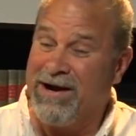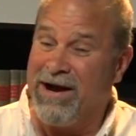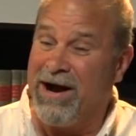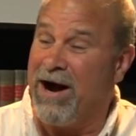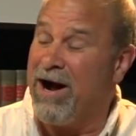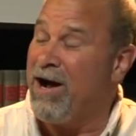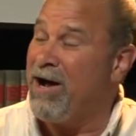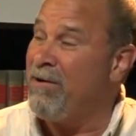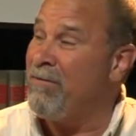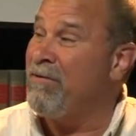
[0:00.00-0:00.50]

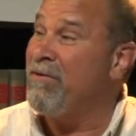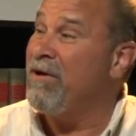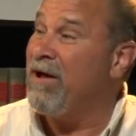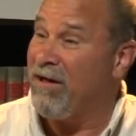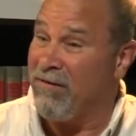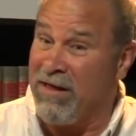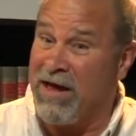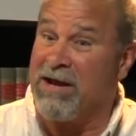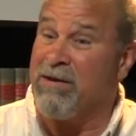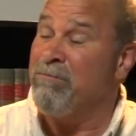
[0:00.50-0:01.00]
A
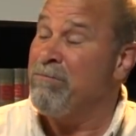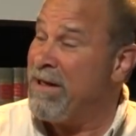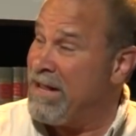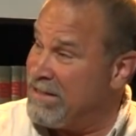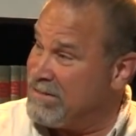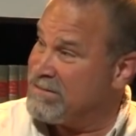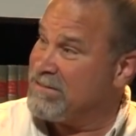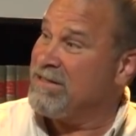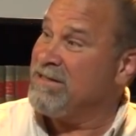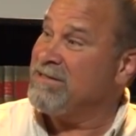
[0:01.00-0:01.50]
lot of
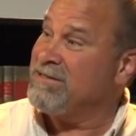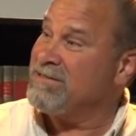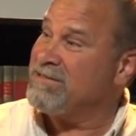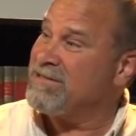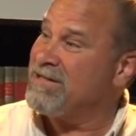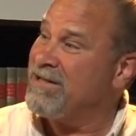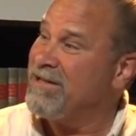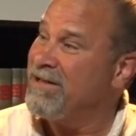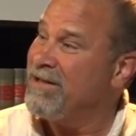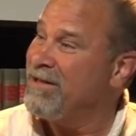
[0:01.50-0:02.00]

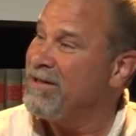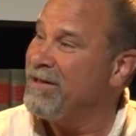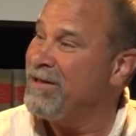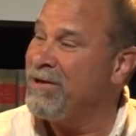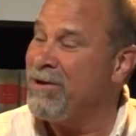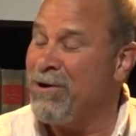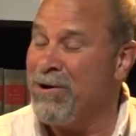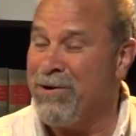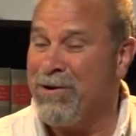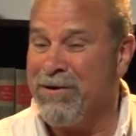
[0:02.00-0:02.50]
Masons, you
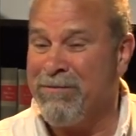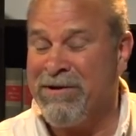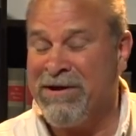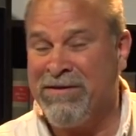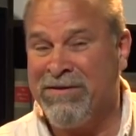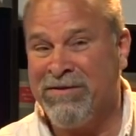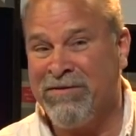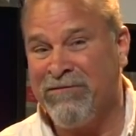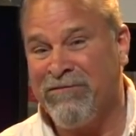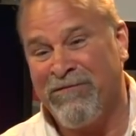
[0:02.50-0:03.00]
know, I
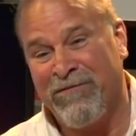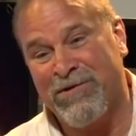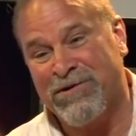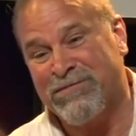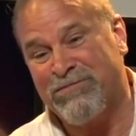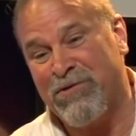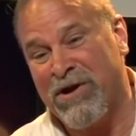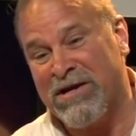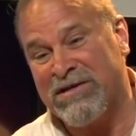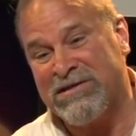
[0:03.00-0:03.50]
mean, the
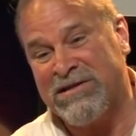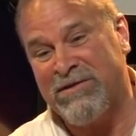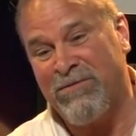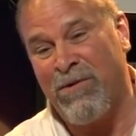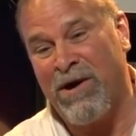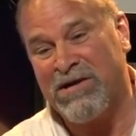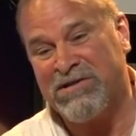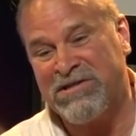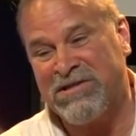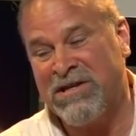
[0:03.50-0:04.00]
first president,
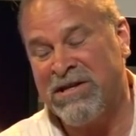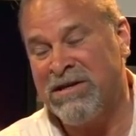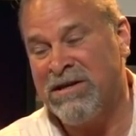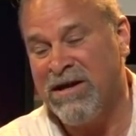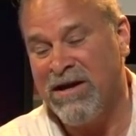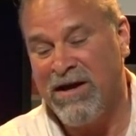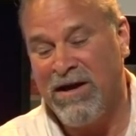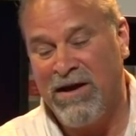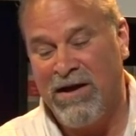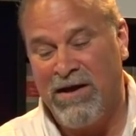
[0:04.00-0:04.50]
Washington,
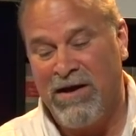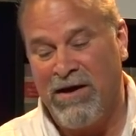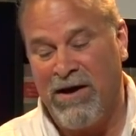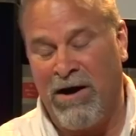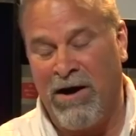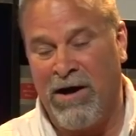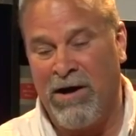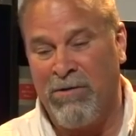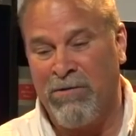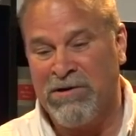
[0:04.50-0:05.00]

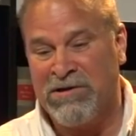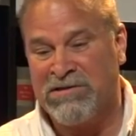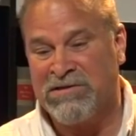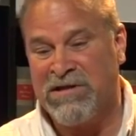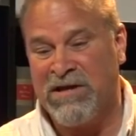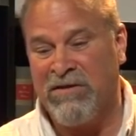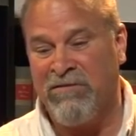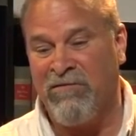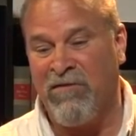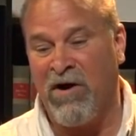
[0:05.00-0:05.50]
was
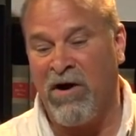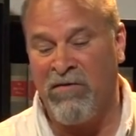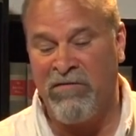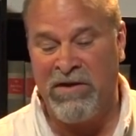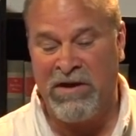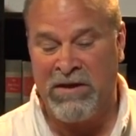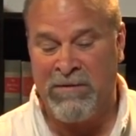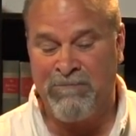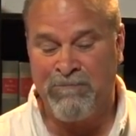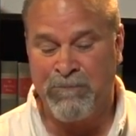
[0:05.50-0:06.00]
involved
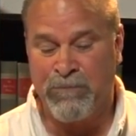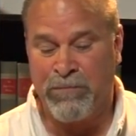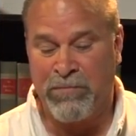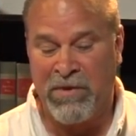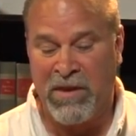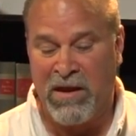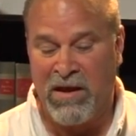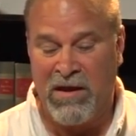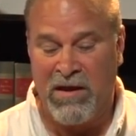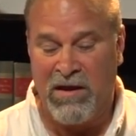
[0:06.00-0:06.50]
in,
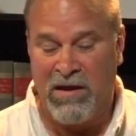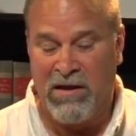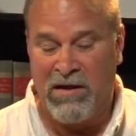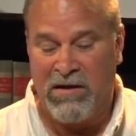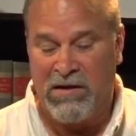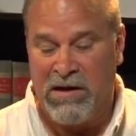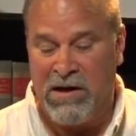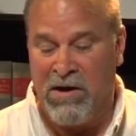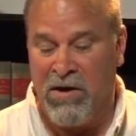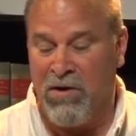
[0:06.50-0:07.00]

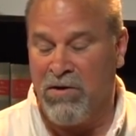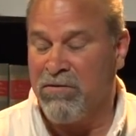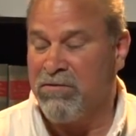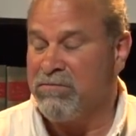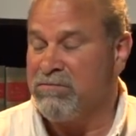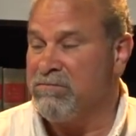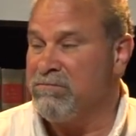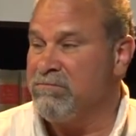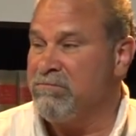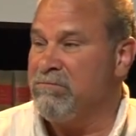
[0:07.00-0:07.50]
you know,
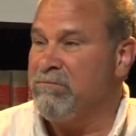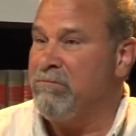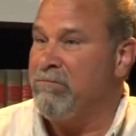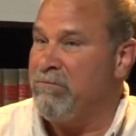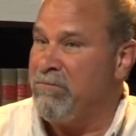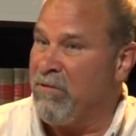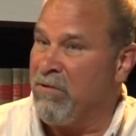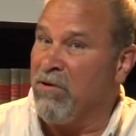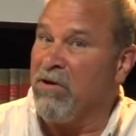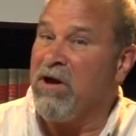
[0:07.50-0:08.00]

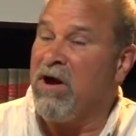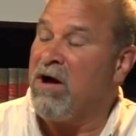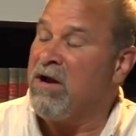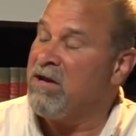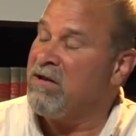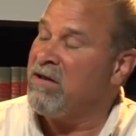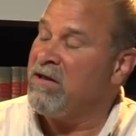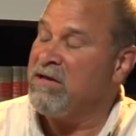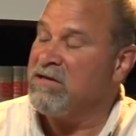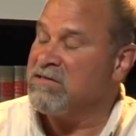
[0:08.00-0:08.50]
early
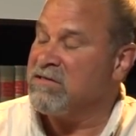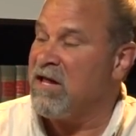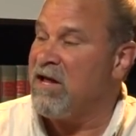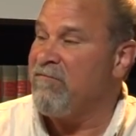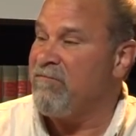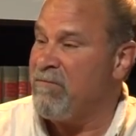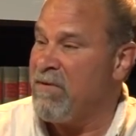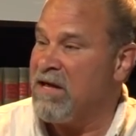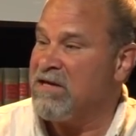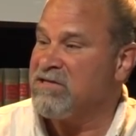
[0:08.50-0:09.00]
on in his
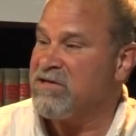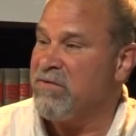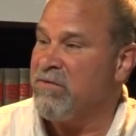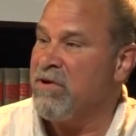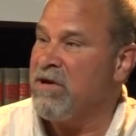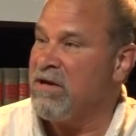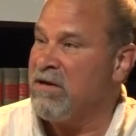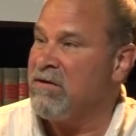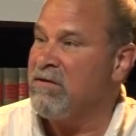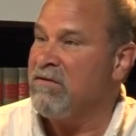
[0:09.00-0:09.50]
life,
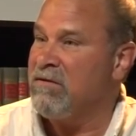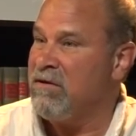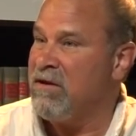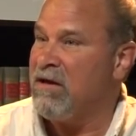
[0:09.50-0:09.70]
Masonry and